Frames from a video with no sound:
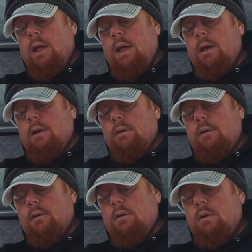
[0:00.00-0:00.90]

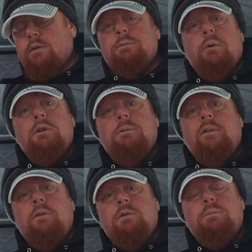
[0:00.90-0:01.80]
And you'll spook,
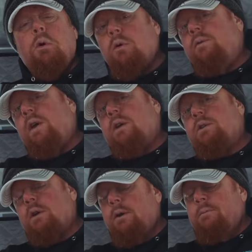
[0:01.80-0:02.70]
spook
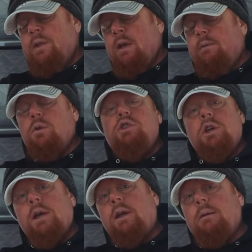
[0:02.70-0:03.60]
fish if you
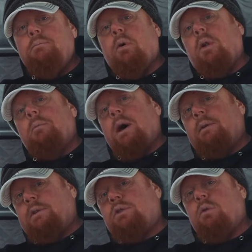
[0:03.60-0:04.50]
jig and pull them out
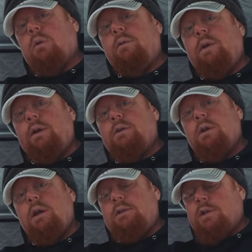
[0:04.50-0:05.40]
of a school of fish.
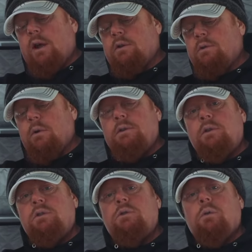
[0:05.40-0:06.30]
It scares the rest
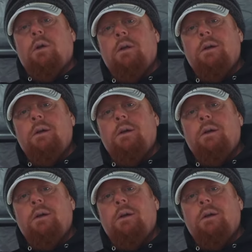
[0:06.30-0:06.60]
of the school.